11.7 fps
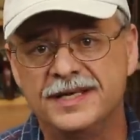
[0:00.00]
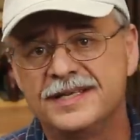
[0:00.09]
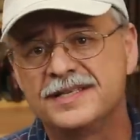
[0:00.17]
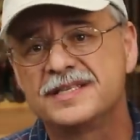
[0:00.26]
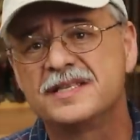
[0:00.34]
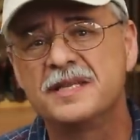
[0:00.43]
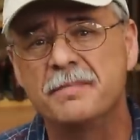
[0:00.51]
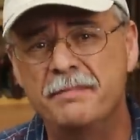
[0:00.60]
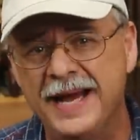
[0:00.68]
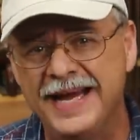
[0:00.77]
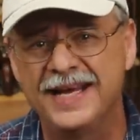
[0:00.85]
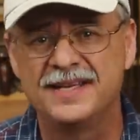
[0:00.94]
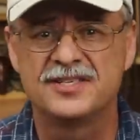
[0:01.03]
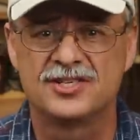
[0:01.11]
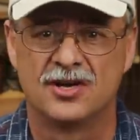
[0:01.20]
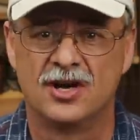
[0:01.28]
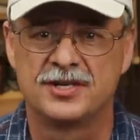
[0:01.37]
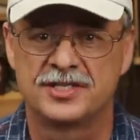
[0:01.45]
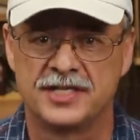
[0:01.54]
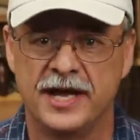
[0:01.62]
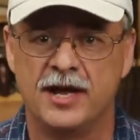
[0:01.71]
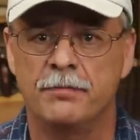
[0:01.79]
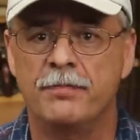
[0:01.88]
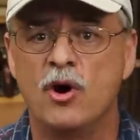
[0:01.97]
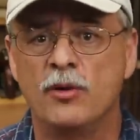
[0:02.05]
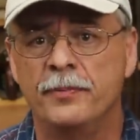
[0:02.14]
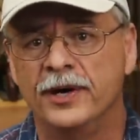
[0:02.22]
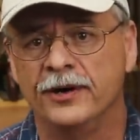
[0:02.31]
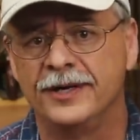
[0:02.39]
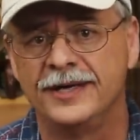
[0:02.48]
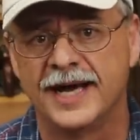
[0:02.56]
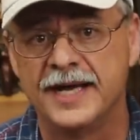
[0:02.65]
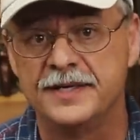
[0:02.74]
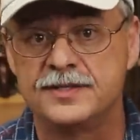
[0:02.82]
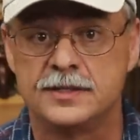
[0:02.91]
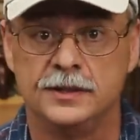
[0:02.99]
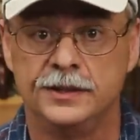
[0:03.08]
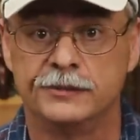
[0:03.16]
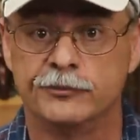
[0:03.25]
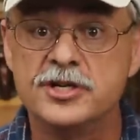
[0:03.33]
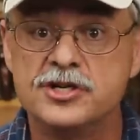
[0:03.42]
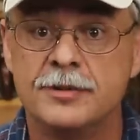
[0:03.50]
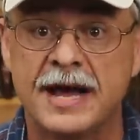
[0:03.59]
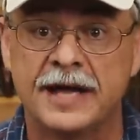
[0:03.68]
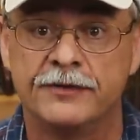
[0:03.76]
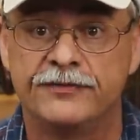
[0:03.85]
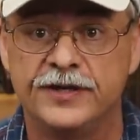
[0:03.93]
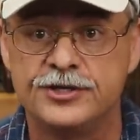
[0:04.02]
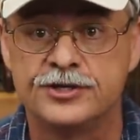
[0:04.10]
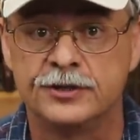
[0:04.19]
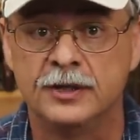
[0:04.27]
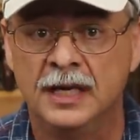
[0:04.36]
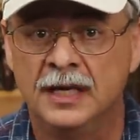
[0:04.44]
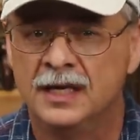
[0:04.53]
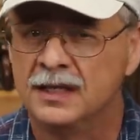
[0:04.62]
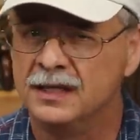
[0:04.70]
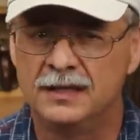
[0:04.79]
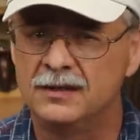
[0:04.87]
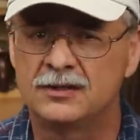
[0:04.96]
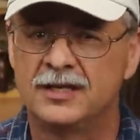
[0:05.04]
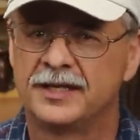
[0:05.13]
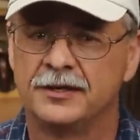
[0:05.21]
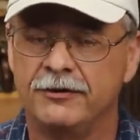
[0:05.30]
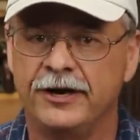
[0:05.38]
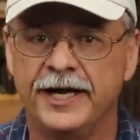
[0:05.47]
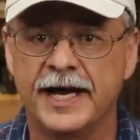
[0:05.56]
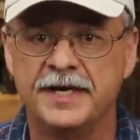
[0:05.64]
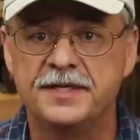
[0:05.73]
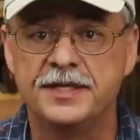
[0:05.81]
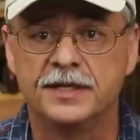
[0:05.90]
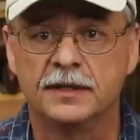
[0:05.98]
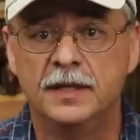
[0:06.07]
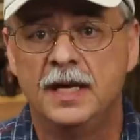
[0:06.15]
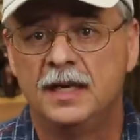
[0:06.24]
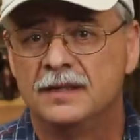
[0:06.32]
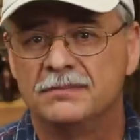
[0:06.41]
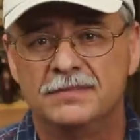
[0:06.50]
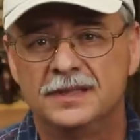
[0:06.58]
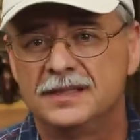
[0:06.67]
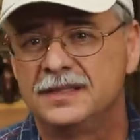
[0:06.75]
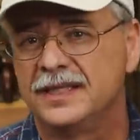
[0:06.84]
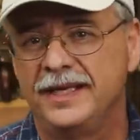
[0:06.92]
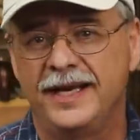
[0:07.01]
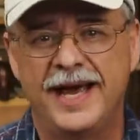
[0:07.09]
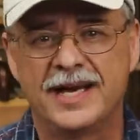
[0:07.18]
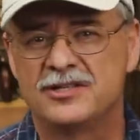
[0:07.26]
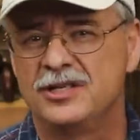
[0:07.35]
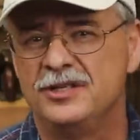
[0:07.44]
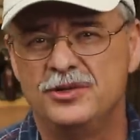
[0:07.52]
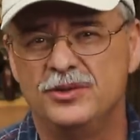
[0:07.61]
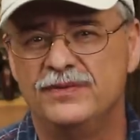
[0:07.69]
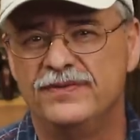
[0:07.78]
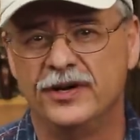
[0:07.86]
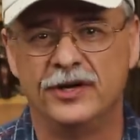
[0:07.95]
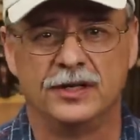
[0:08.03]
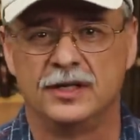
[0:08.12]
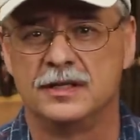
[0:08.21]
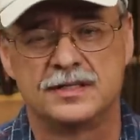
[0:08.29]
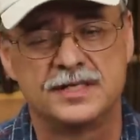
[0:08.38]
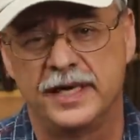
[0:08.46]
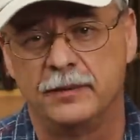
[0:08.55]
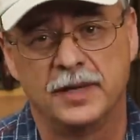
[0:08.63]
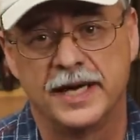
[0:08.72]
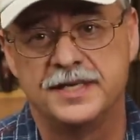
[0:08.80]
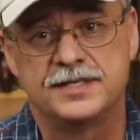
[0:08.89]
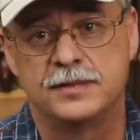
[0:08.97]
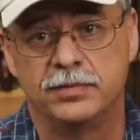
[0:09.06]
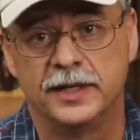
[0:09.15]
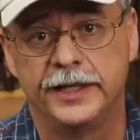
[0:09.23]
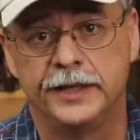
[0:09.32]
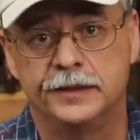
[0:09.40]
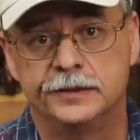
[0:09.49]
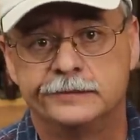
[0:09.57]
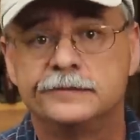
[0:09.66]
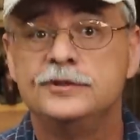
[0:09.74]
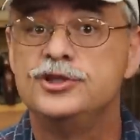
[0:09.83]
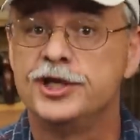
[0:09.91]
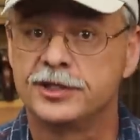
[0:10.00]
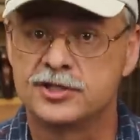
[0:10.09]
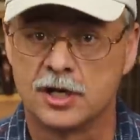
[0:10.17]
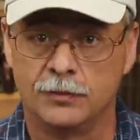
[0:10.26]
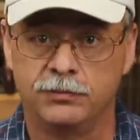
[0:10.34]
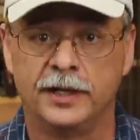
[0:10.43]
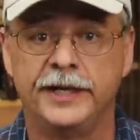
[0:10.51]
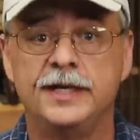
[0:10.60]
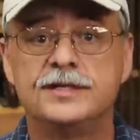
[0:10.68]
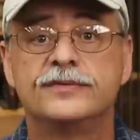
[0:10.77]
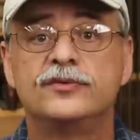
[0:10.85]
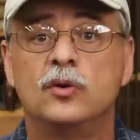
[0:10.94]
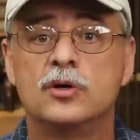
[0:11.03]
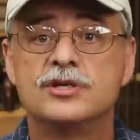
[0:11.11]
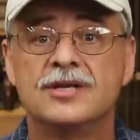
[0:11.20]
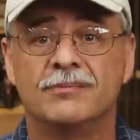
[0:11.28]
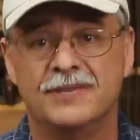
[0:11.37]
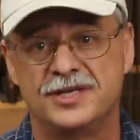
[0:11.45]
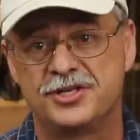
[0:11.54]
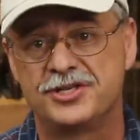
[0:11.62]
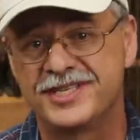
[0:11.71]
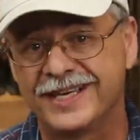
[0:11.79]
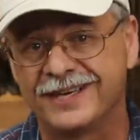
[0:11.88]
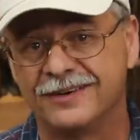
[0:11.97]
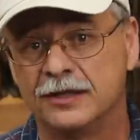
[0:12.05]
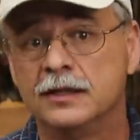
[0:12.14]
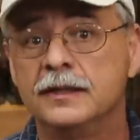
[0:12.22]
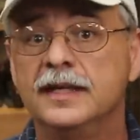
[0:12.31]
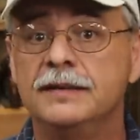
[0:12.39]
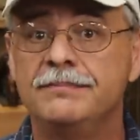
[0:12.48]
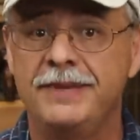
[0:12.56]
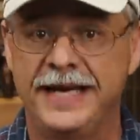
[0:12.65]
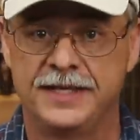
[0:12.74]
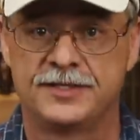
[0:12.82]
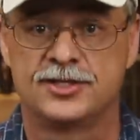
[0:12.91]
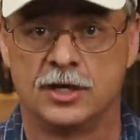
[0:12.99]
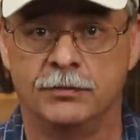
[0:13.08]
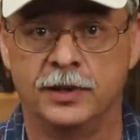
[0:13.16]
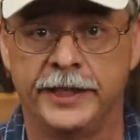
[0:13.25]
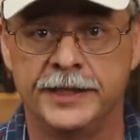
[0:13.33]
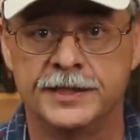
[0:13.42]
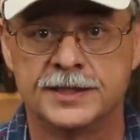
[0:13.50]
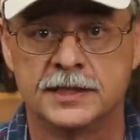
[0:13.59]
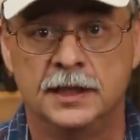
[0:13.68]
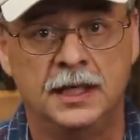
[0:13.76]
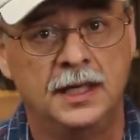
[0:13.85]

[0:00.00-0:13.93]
is the bandsaw style ball bearing guides the original model featured, they looked like a great idea, but they actually do very little to stabilize the blade. Jigsaw blades, of course, are much thicker than bandsaw blades.